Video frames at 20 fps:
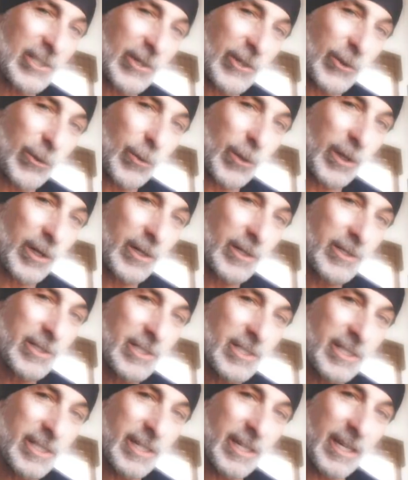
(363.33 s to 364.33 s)
to the
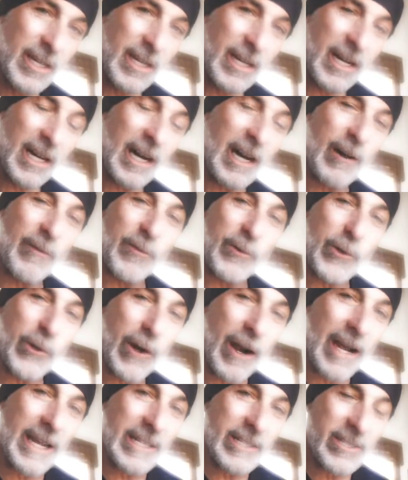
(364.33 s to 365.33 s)
words of
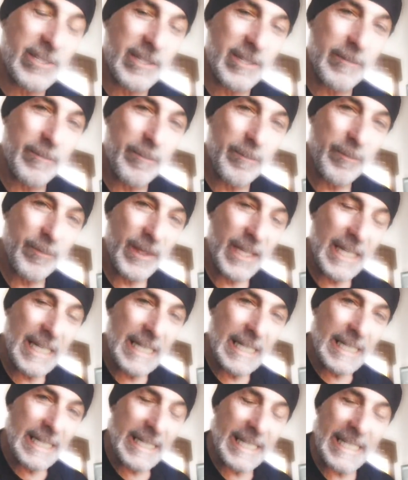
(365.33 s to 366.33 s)
Christ,
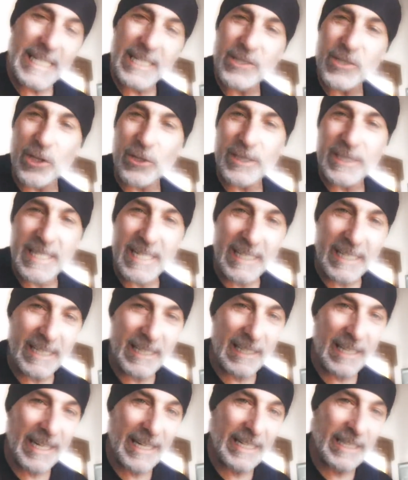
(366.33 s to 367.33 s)
he is
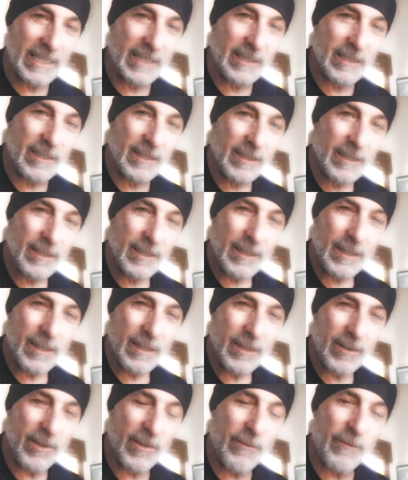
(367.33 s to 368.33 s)
articulating
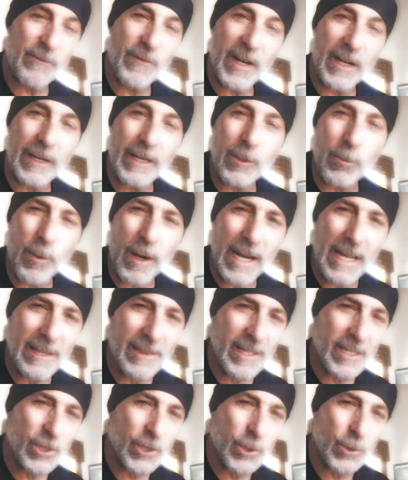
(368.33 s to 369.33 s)
the very way
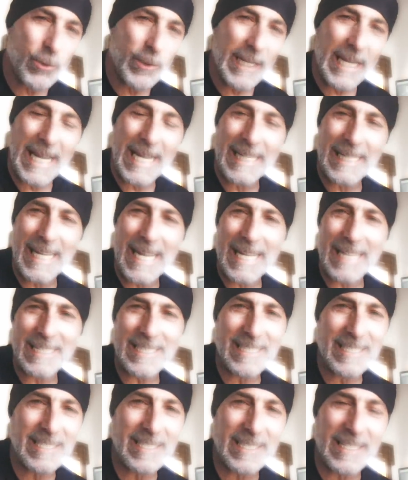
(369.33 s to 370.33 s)
that you can
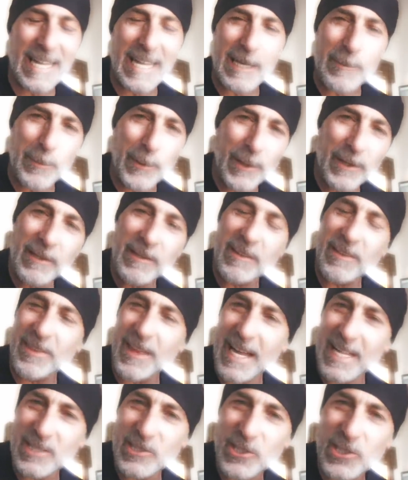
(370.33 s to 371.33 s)
escape
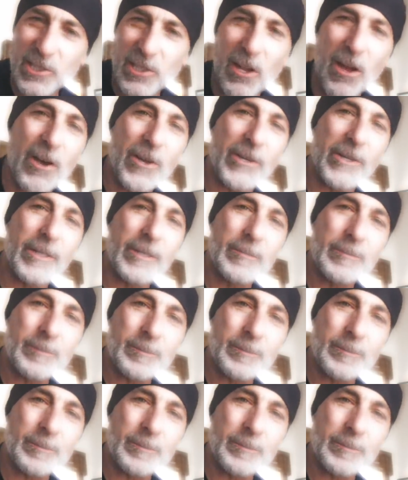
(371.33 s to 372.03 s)
that slaughter.